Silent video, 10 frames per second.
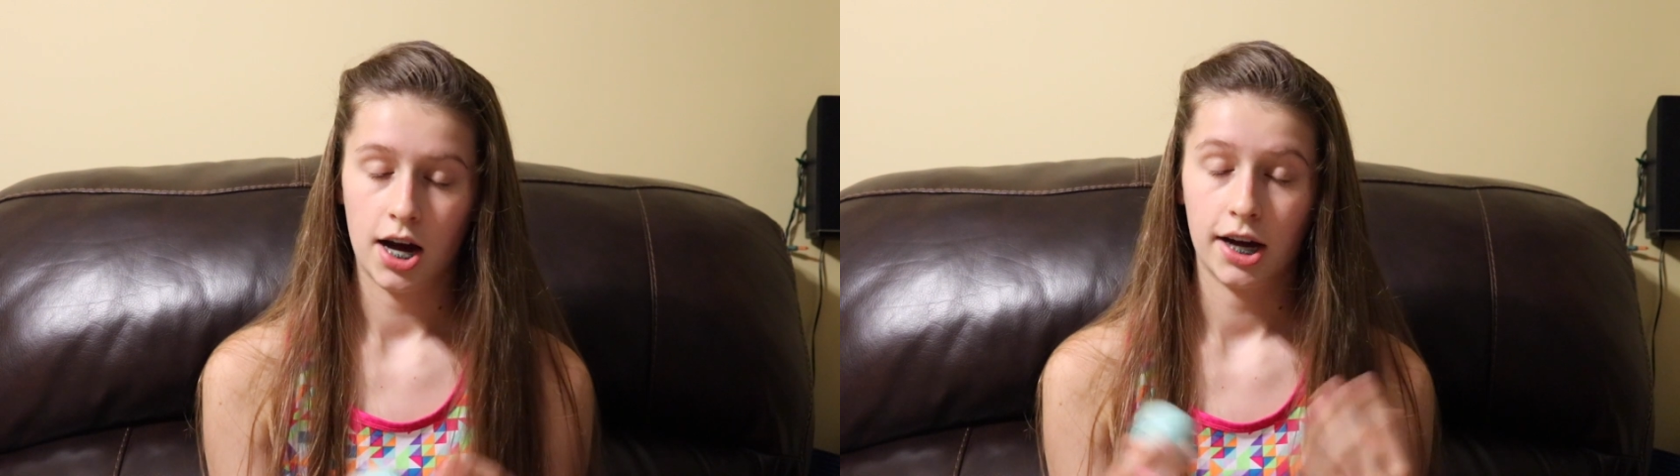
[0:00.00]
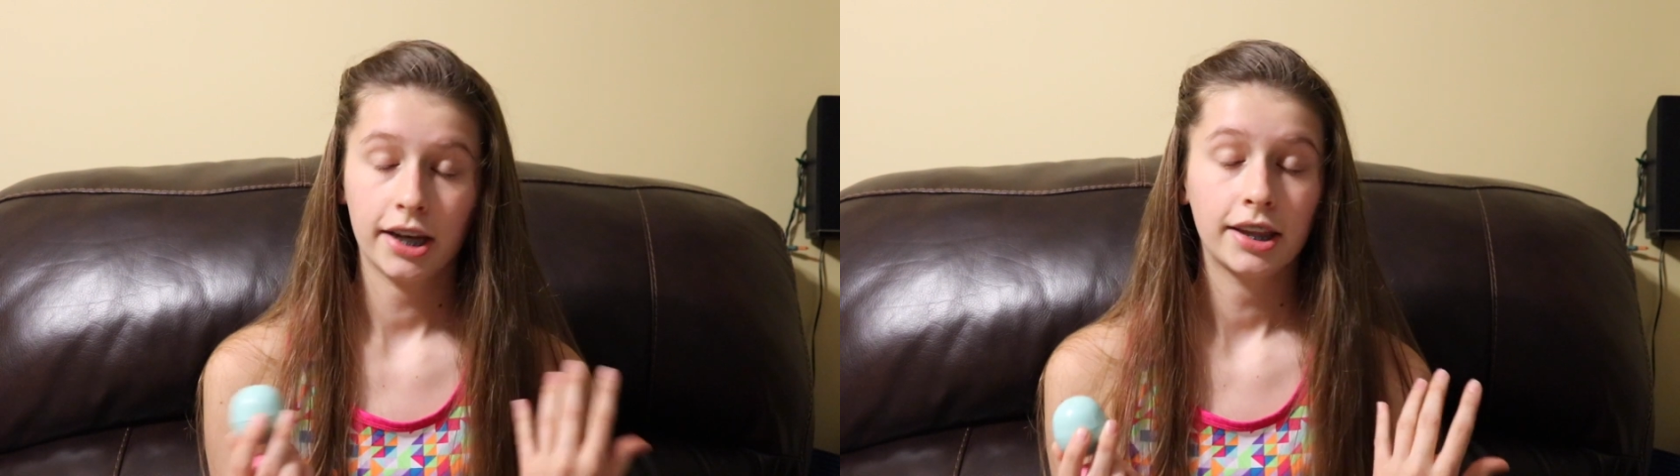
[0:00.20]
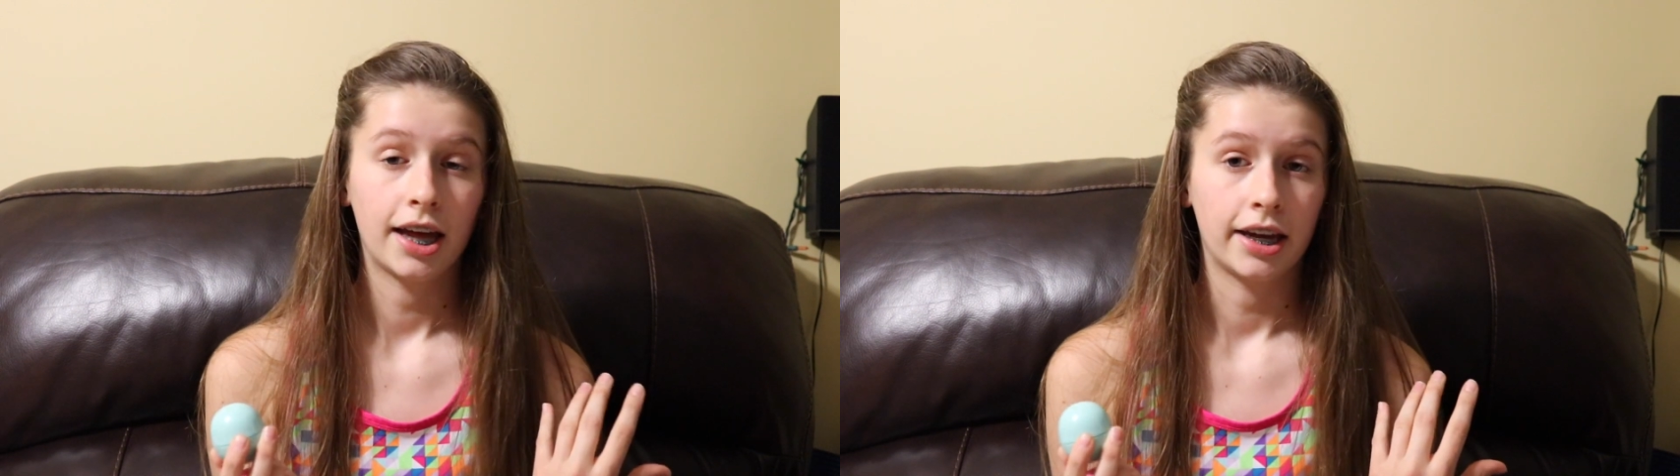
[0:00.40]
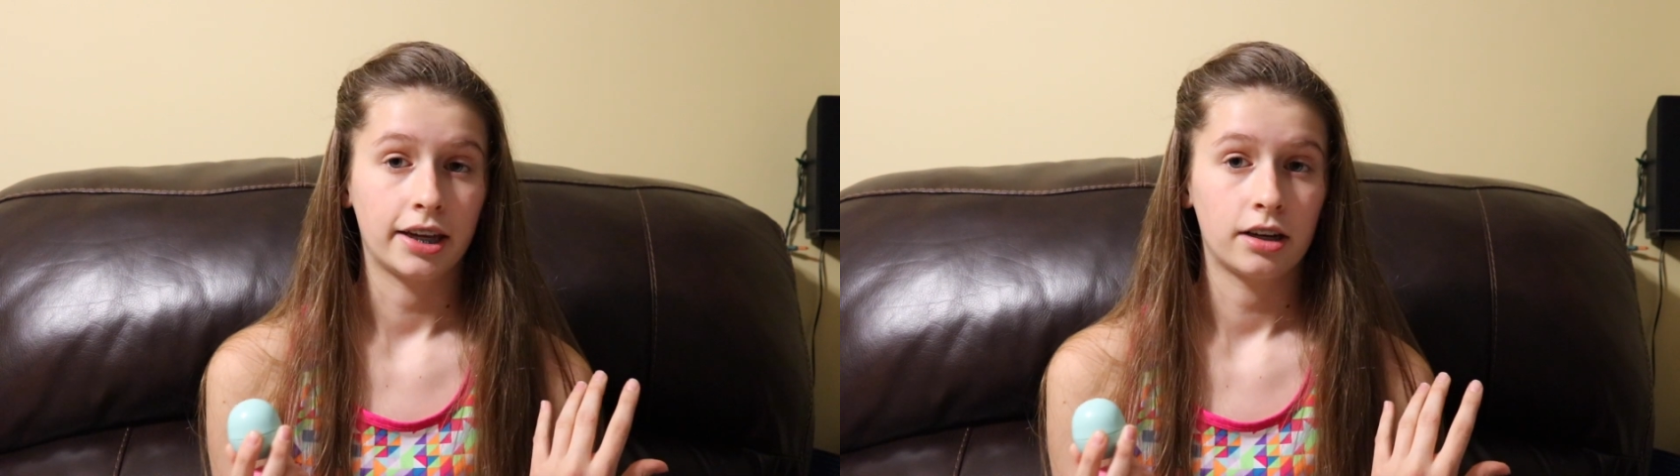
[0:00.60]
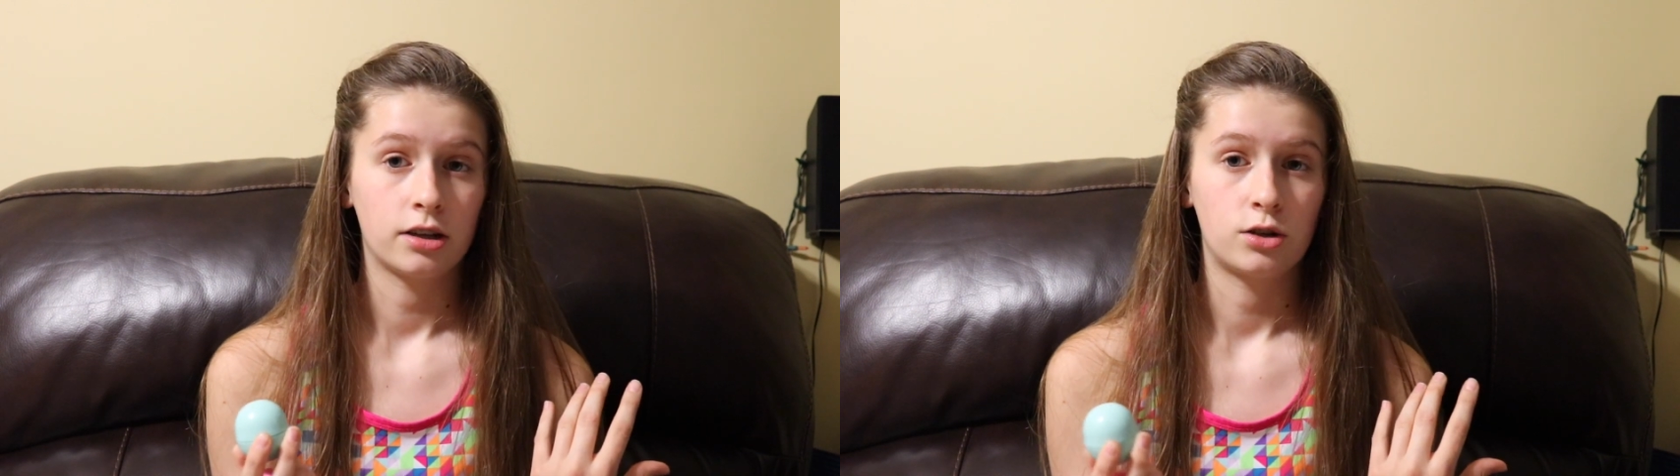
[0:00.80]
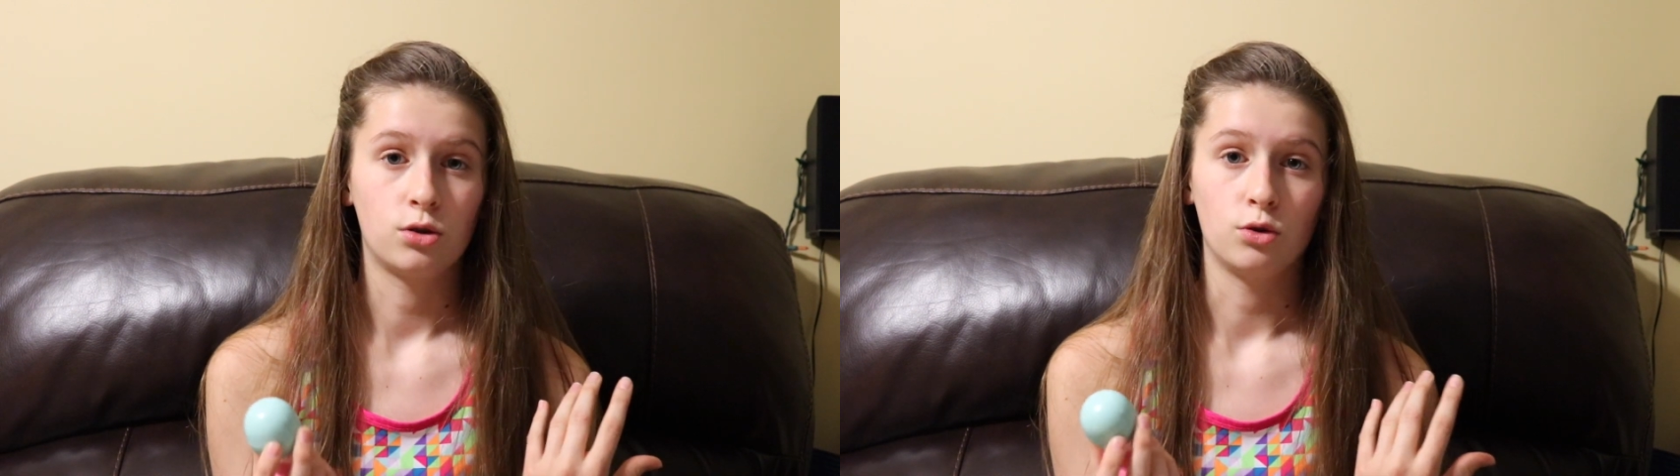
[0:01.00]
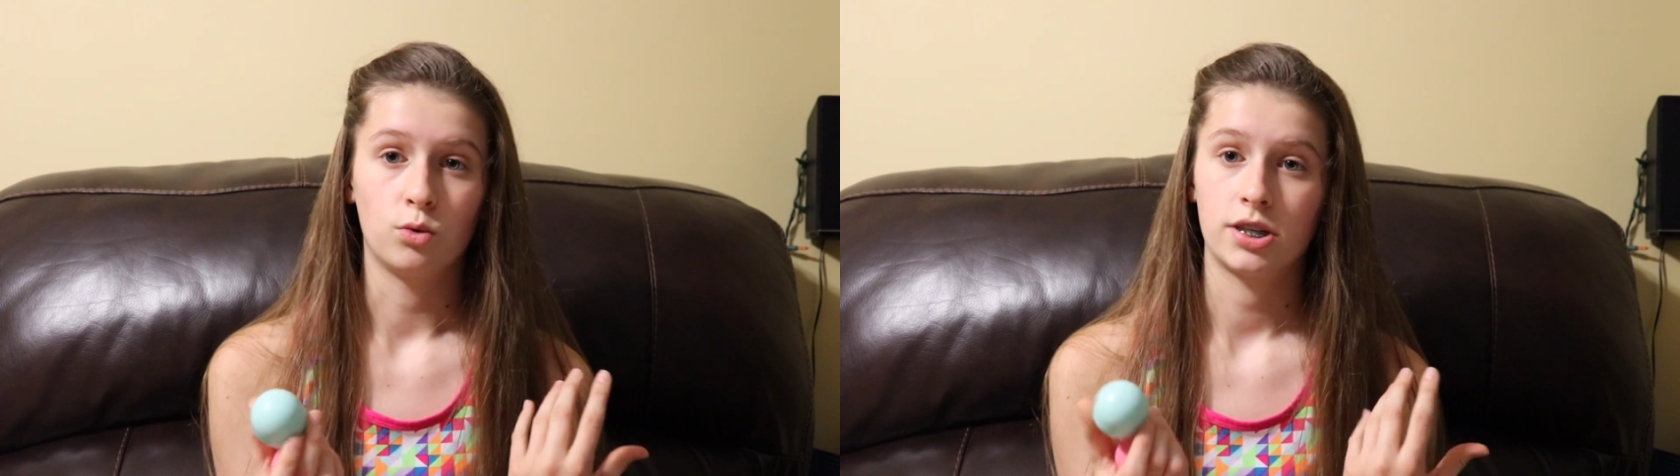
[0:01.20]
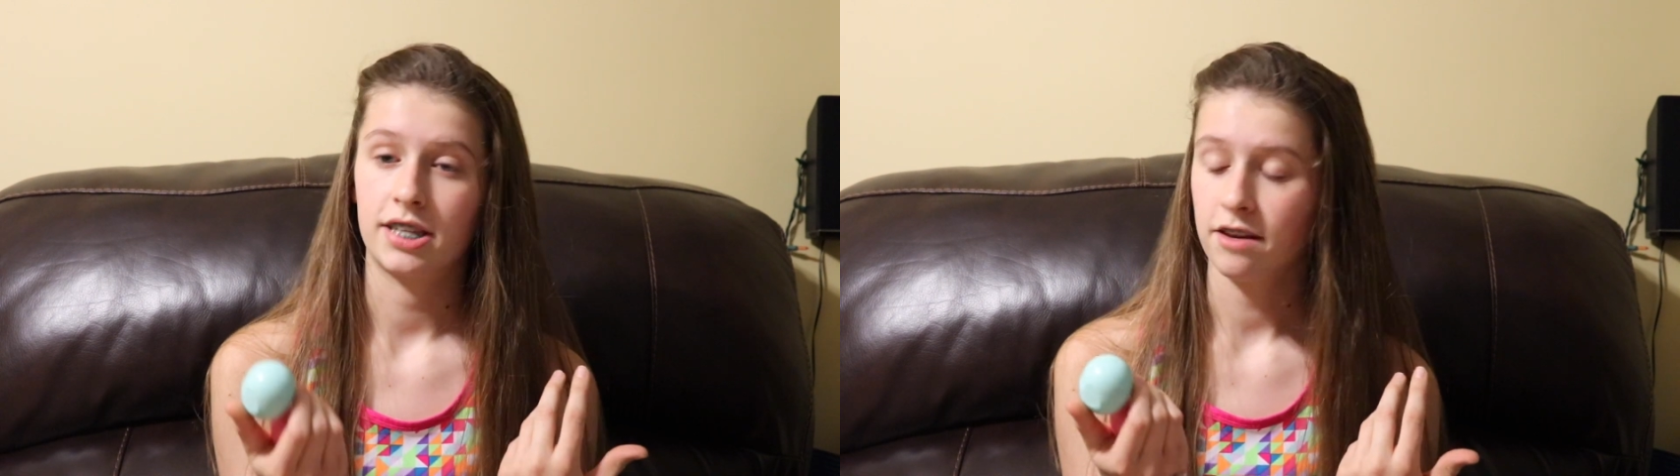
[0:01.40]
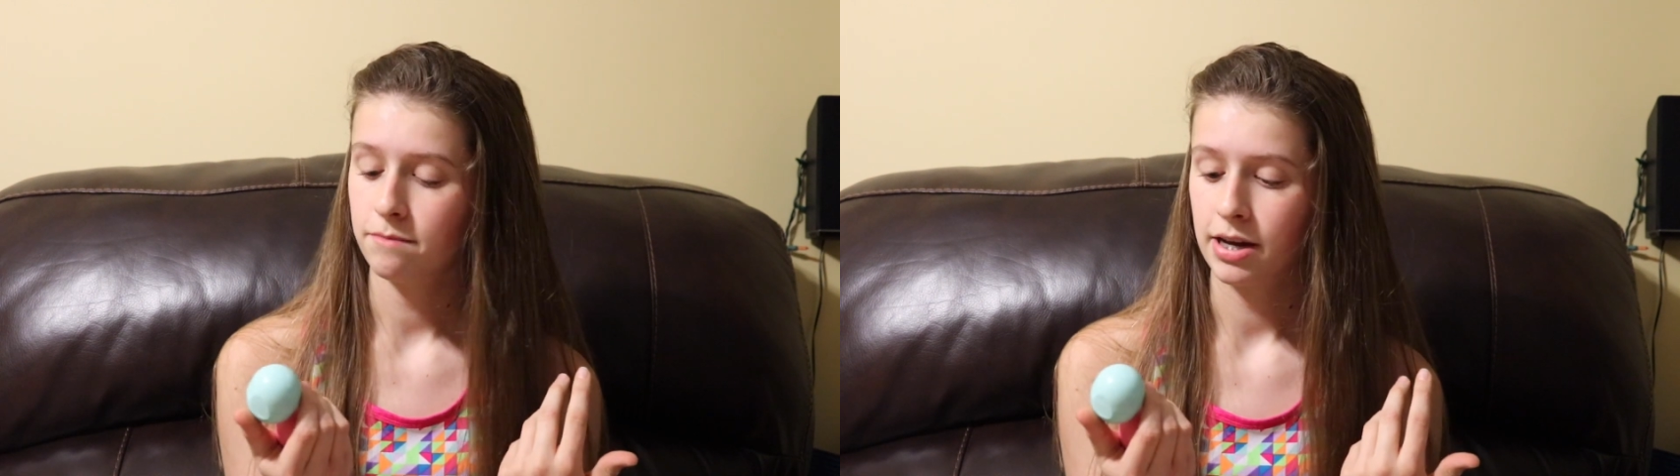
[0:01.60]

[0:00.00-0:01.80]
I like to save